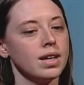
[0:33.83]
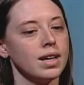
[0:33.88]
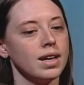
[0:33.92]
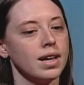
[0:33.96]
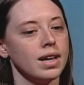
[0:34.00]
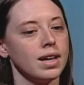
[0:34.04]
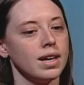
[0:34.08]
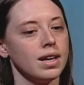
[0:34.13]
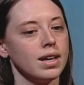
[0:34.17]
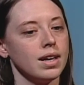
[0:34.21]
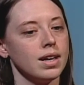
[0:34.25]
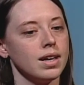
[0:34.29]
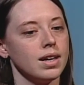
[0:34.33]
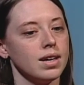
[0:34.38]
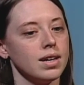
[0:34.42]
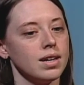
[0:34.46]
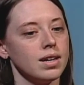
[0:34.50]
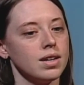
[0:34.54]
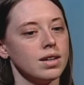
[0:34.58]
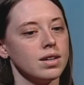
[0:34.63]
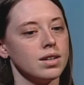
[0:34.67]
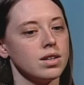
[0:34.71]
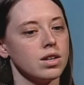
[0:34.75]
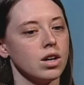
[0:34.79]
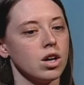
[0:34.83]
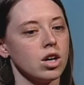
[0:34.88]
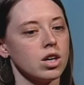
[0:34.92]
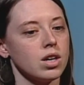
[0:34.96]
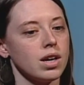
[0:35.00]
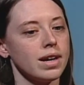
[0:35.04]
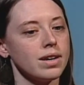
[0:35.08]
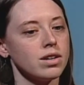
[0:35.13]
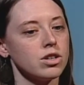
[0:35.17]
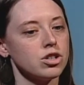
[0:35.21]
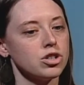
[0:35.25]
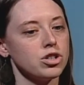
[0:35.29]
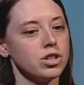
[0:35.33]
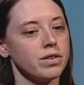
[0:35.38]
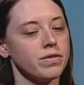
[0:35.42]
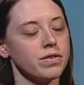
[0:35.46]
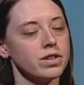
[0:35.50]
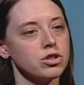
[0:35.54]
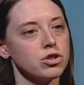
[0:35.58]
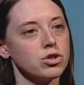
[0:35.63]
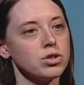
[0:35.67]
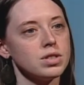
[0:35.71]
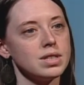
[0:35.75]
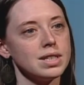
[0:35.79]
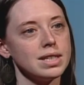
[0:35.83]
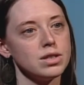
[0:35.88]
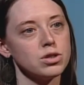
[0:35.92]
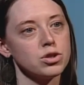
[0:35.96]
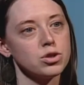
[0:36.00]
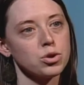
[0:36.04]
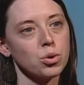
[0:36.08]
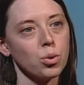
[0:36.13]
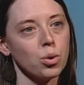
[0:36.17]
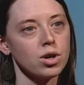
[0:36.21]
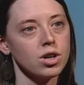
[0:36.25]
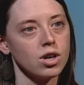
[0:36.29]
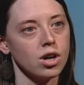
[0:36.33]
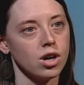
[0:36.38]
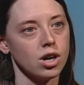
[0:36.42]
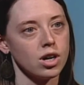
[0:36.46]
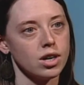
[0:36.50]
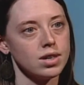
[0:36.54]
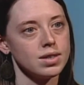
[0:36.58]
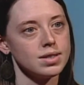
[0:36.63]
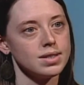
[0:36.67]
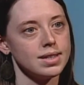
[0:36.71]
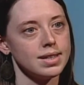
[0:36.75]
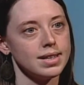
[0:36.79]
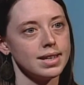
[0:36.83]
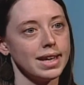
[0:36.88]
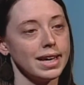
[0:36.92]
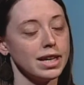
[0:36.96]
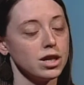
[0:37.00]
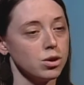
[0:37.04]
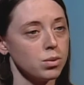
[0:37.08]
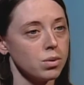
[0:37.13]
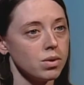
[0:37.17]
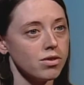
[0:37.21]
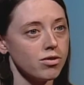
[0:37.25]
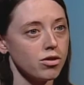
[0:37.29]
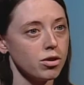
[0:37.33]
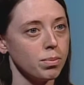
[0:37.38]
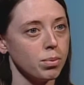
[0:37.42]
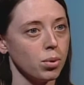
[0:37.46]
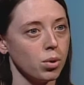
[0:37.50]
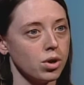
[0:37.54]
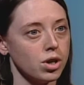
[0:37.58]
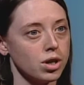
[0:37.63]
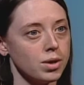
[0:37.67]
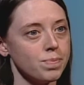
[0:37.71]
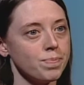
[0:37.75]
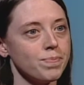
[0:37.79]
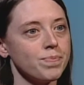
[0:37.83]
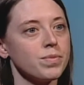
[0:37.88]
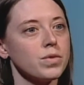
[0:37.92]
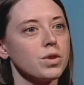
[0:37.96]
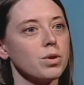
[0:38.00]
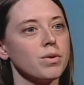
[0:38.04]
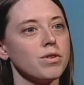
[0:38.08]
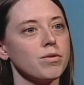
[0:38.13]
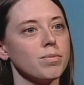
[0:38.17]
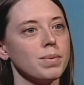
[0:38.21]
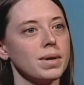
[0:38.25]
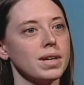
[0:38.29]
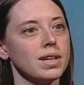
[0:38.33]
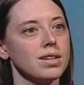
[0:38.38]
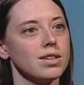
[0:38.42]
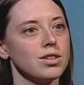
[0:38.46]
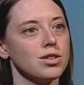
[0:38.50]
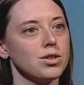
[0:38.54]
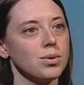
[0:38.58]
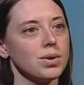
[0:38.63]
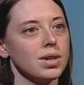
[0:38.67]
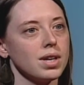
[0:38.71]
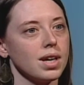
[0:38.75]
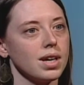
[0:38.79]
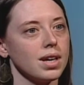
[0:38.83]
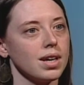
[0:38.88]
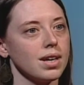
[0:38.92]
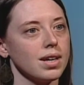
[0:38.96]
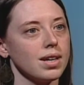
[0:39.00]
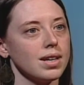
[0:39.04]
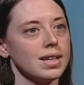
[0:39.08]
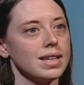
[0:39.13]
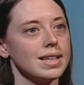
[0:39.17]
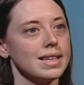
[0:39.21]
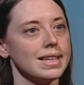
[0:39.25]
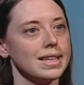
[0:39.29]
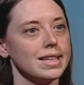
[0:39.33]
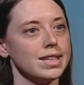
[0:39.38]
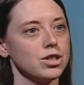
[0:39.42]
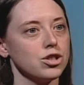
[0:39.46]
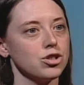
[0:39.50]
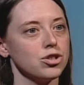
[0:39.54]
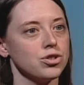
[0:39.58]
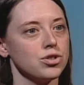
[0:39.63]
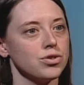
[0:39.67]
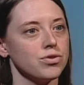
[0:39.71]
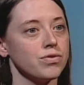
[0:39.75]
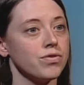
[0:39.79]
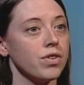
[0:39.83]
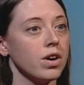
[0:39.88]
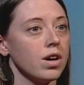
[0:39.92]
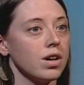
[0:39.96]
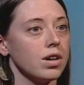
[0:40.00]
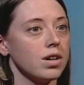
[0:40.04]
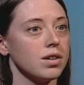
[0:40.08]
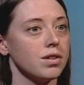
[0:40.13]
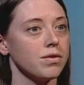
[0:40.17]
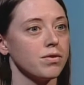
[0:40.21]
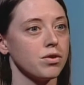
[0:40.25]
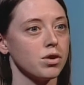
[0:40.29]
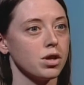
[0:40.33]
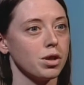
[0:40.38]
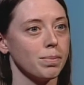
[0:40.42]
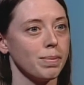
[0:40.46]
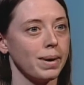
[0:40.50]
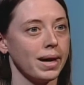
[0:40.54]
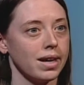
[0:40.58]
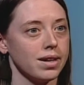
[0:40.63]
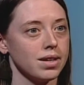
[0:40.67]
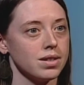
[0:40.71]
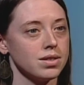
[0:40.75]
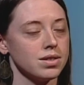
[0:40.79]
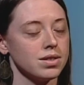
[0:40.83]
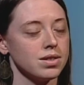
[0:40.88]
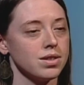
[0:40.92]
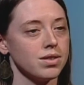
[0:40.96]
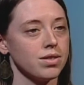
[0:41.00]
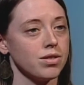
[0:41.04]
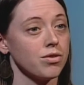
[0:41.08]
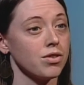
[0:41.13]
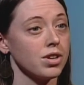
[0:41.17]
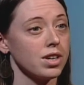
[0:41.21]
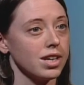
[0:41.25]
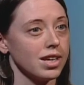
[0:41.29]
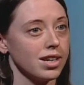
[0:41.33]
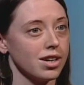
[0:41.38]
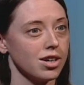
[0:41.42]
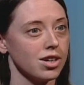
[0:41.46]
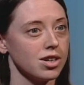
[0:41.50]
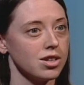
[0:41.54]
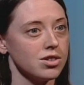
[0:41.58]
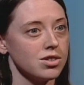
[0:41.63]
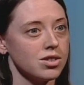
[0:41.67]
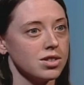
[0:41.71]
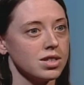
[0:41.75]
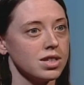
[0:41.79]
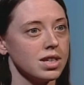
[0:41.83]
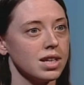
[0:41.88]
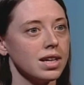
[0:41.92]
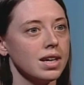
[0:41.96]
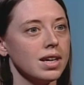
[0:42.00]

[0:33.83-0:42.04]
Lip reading: And our energy efficiency scorecard is an annual report. We've been doing it each fall for the past 3 years.